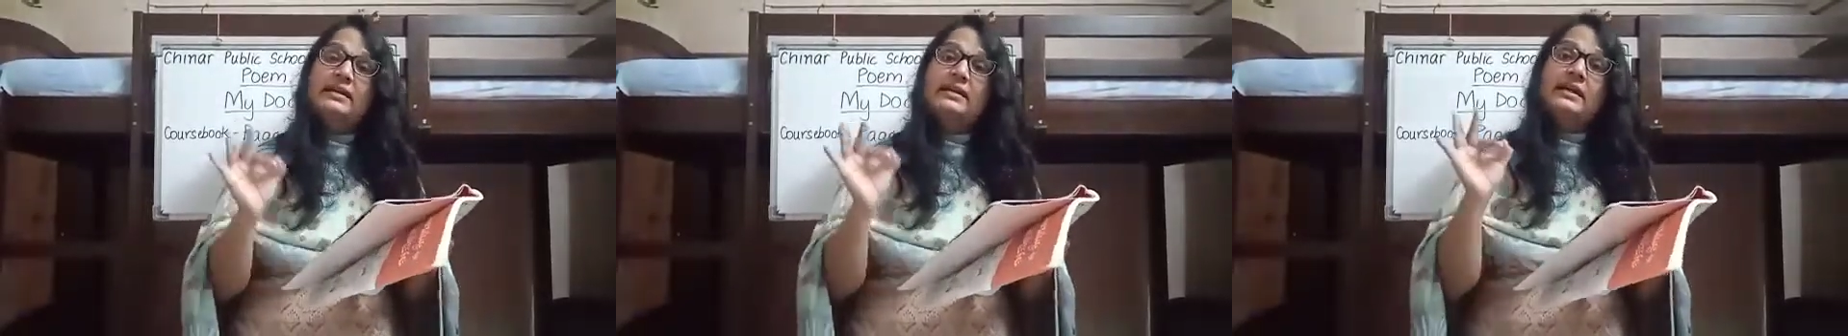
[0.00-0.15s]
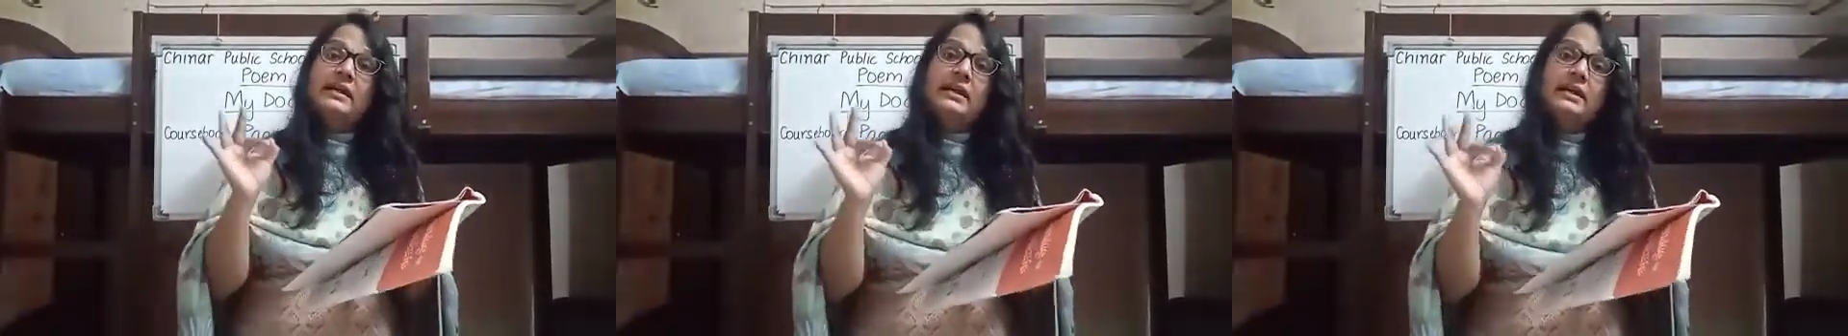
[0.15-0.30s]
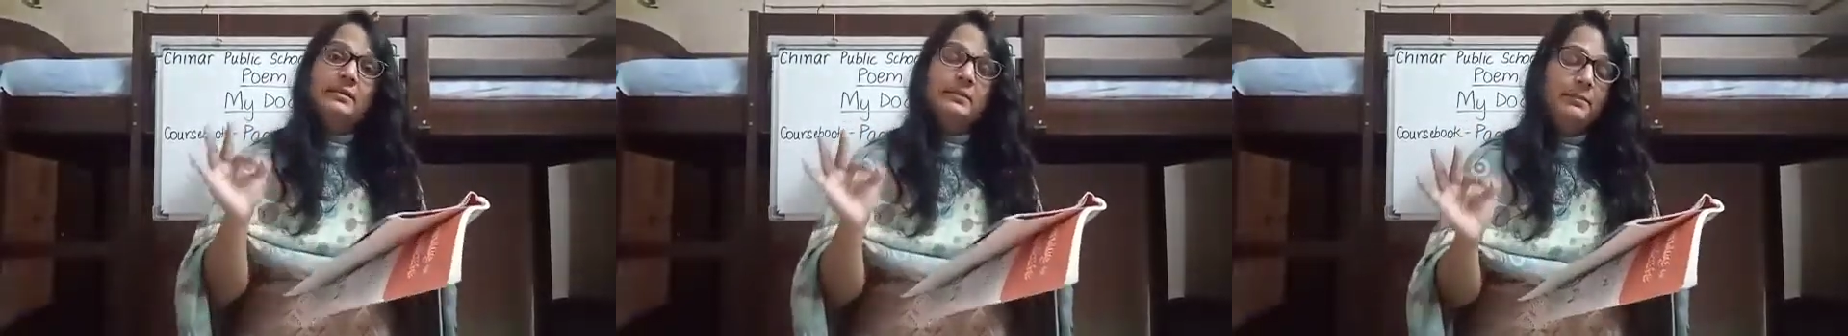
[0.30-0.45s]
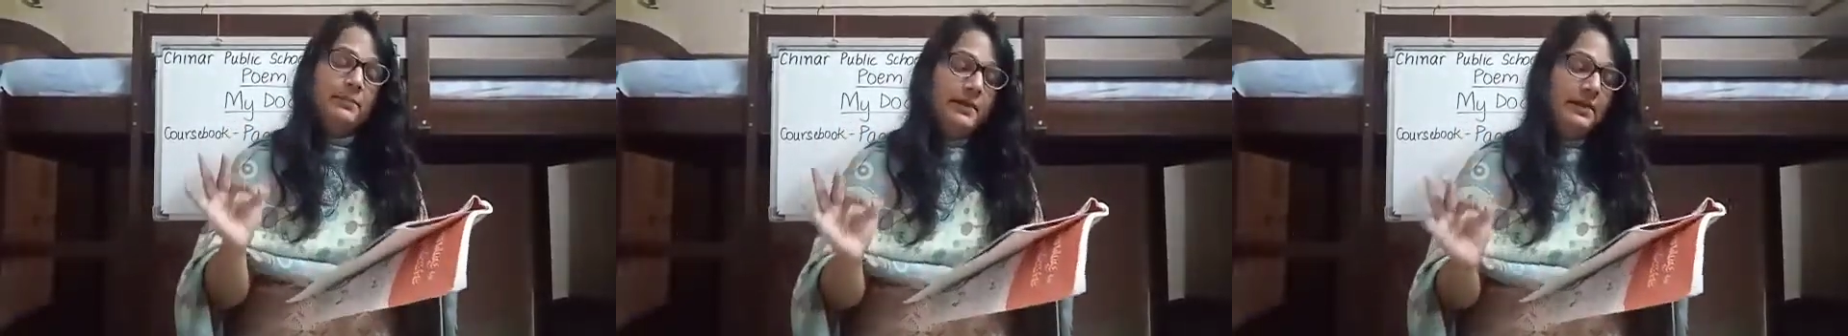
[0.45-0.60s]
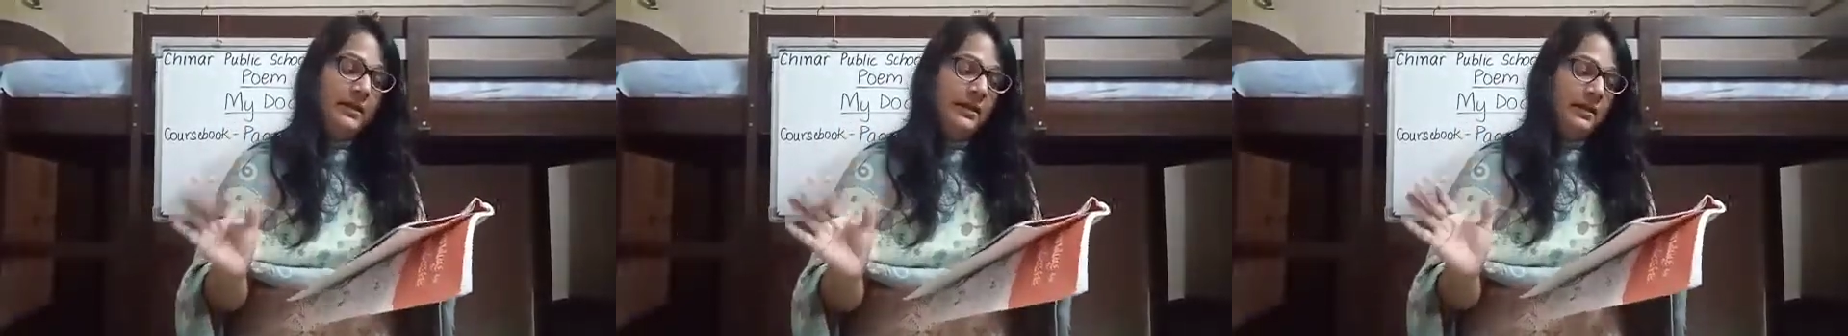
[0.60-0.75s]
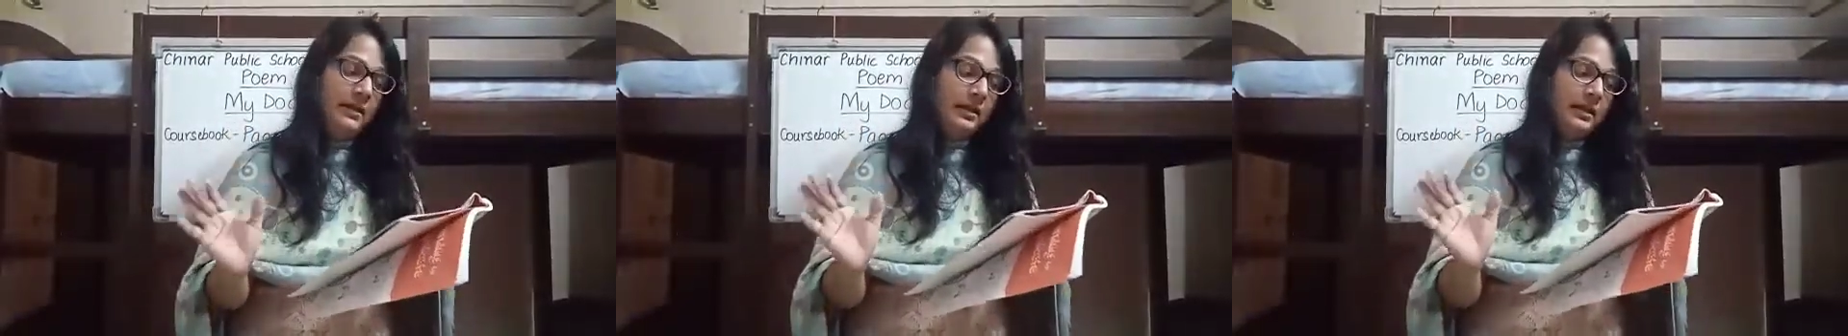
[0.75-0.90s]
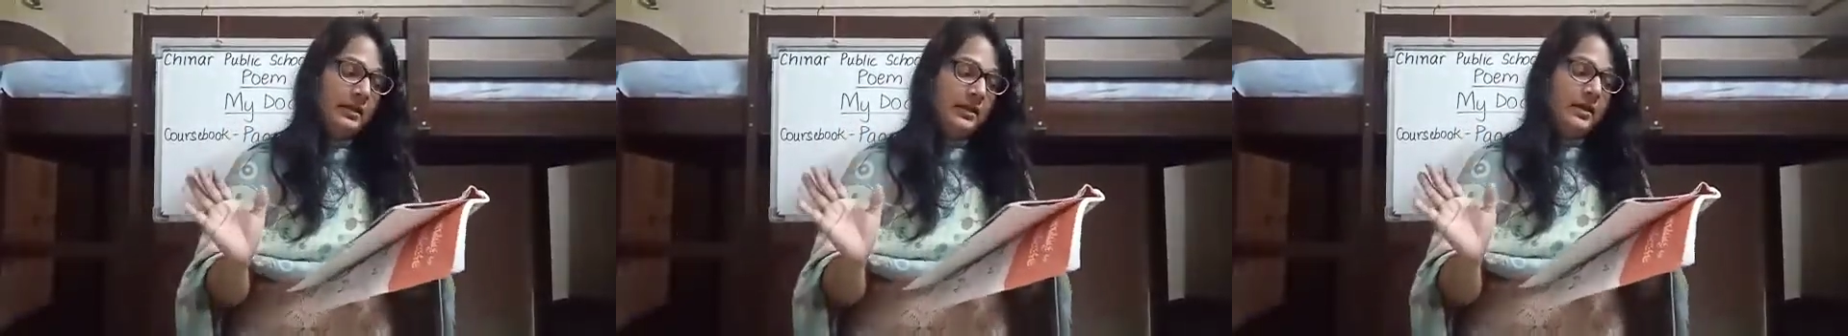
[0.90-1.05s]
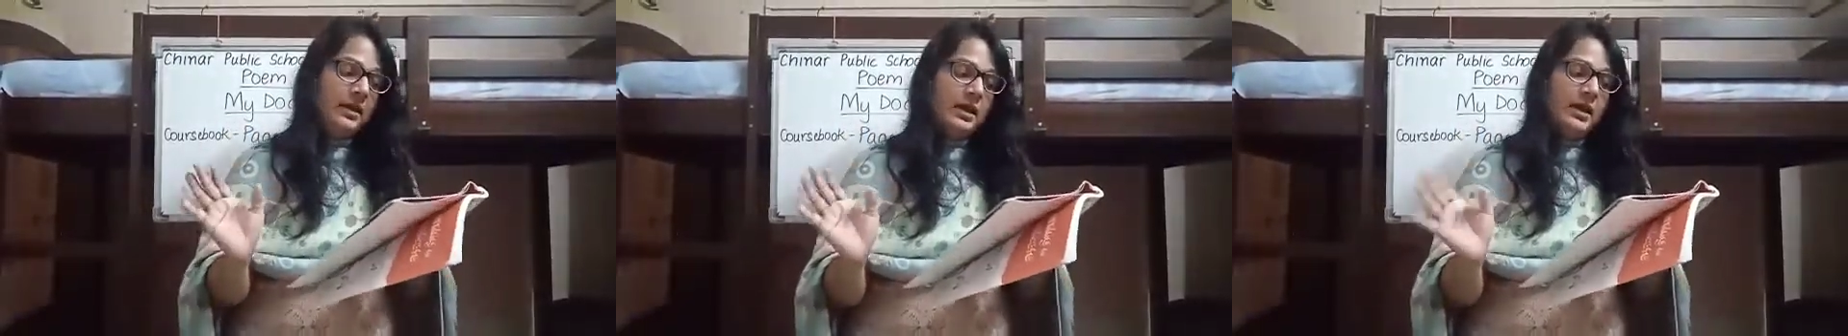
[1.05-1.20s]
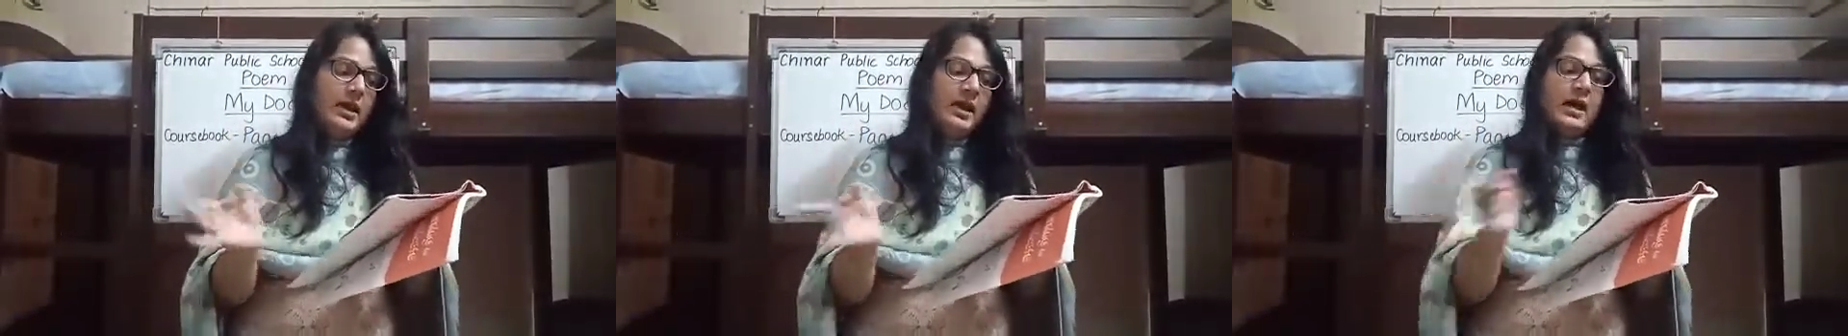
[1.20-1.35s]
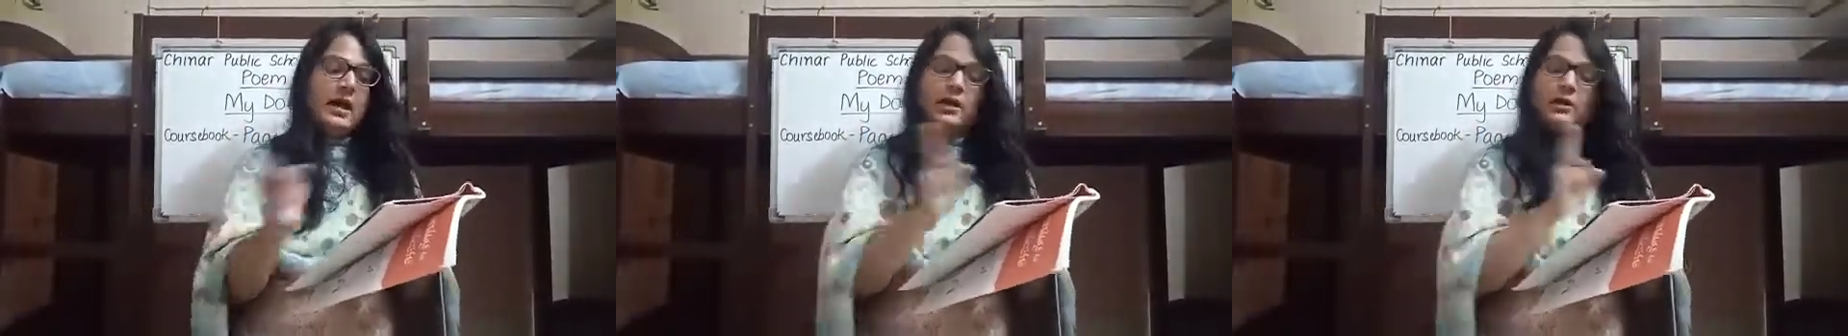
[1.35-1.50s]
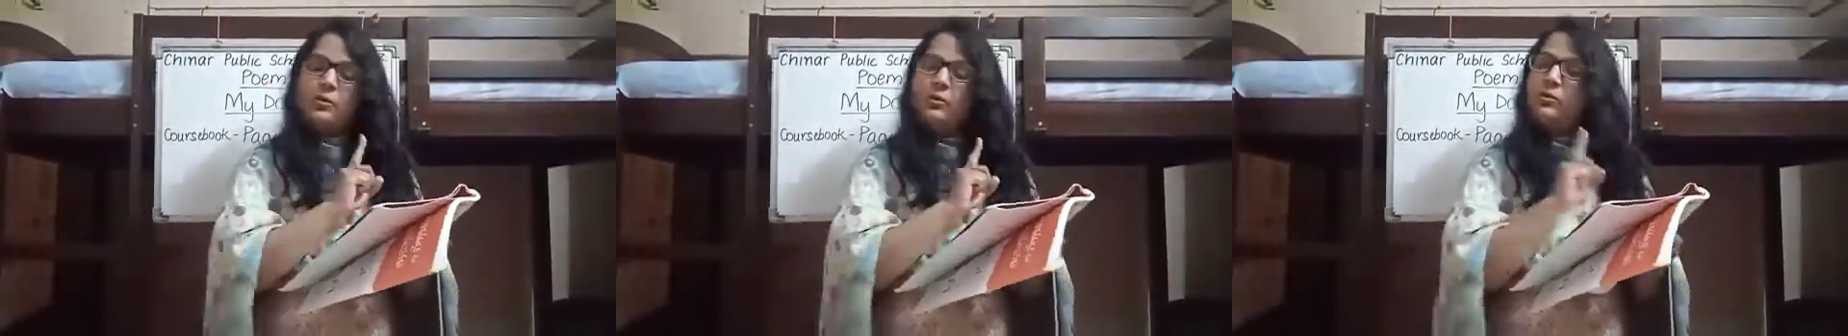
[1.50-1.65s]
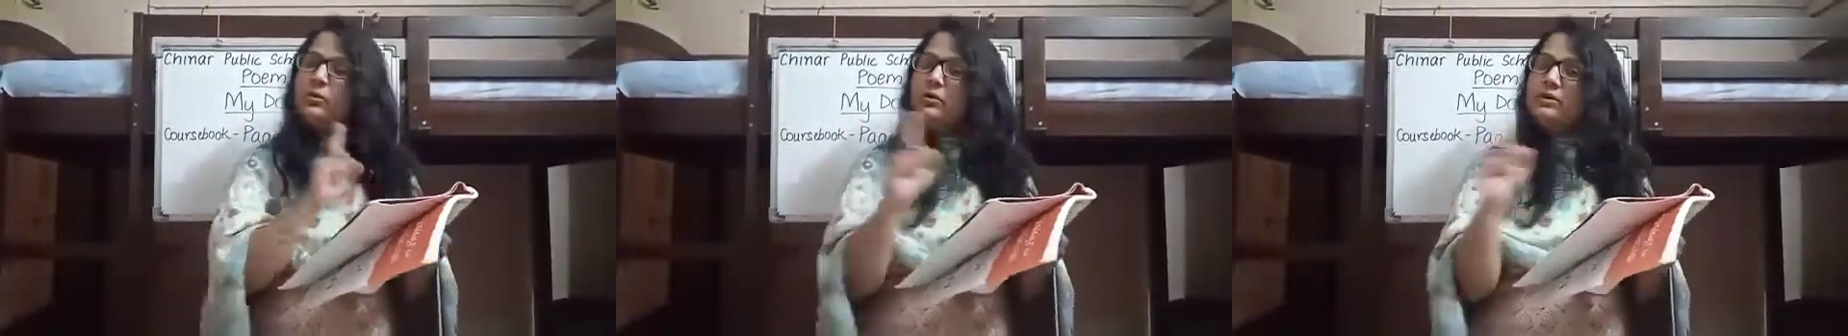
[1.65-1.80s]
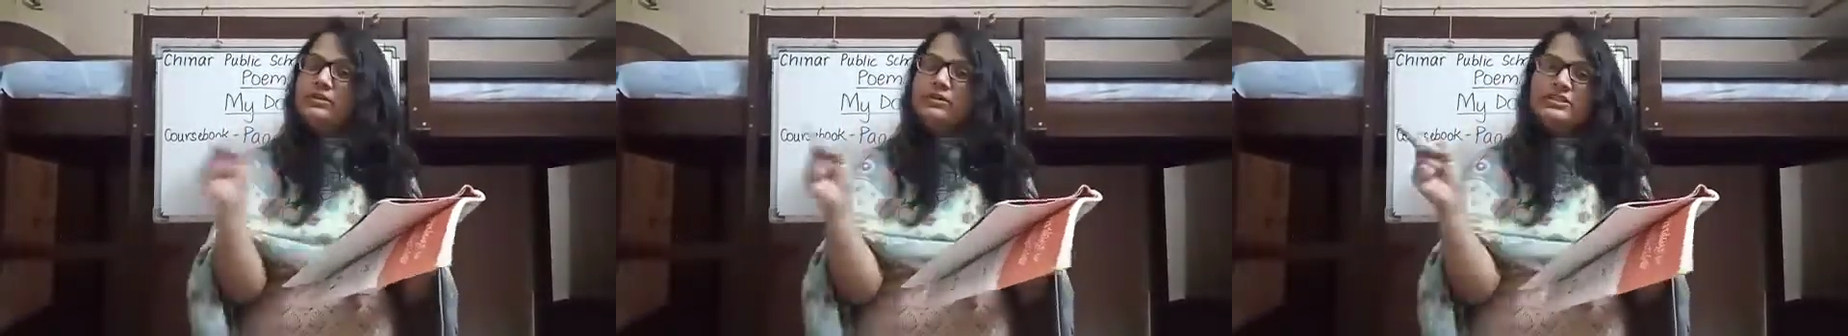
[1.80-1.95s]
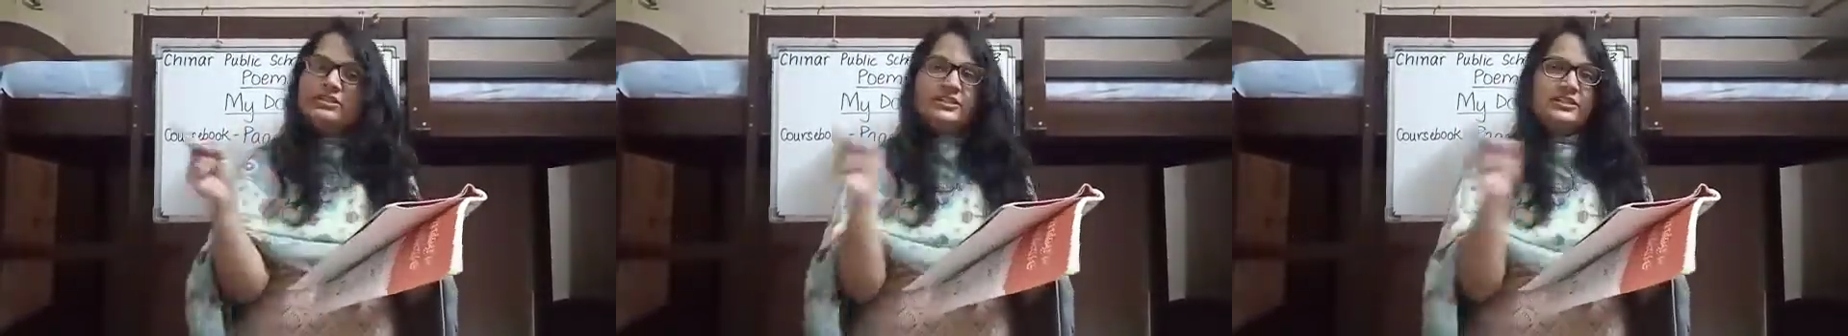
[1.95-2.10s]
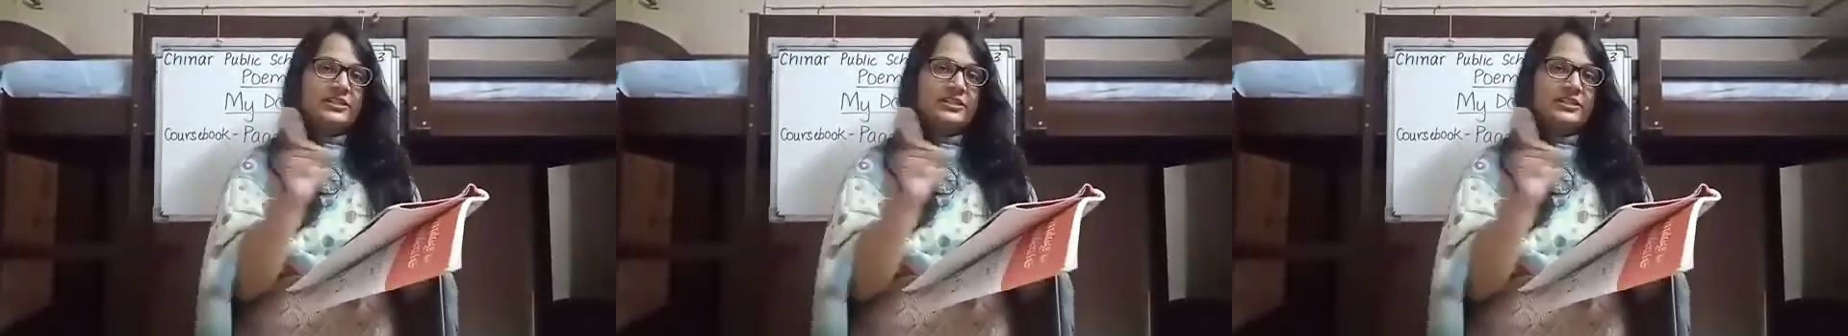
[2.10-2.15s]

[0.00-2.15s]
can be, I won't